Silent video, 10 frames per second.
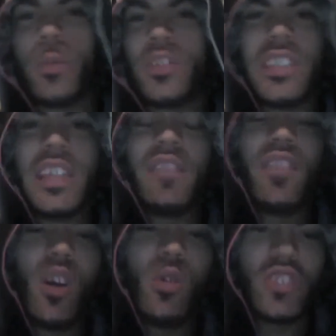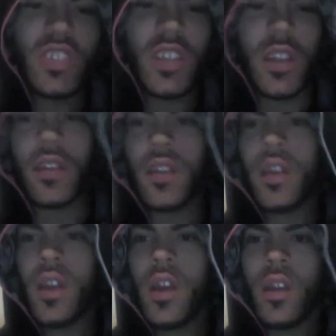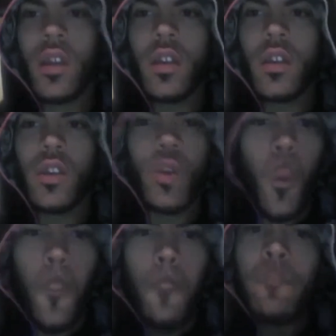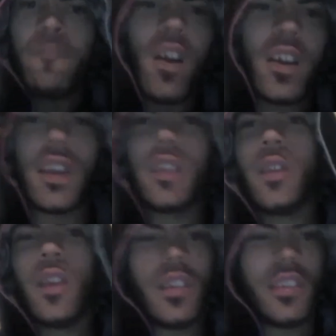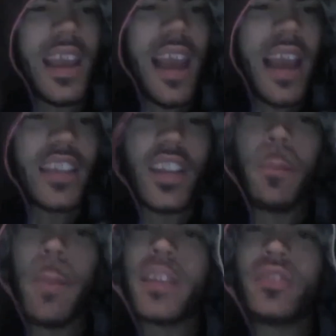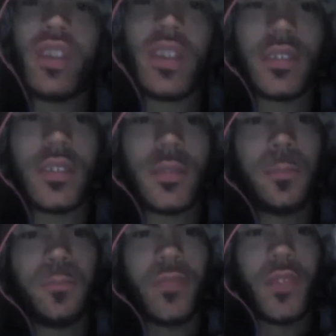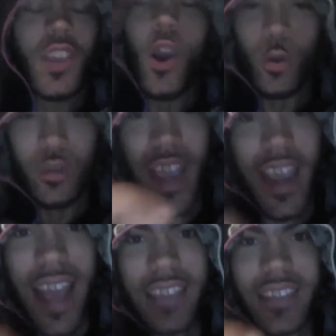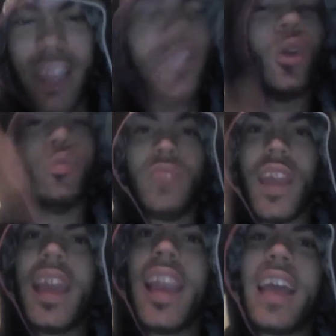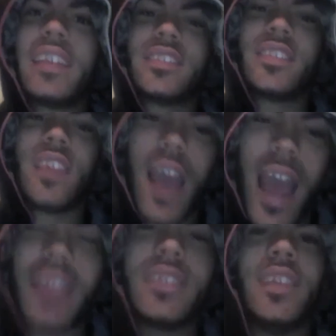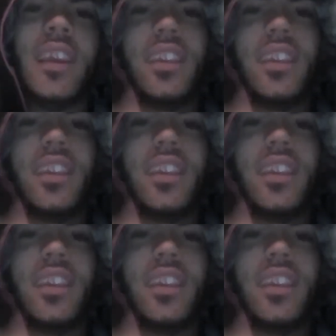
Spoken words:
She didn't even know shit. Fucking Daylight done the Matrix. Daylight's antics.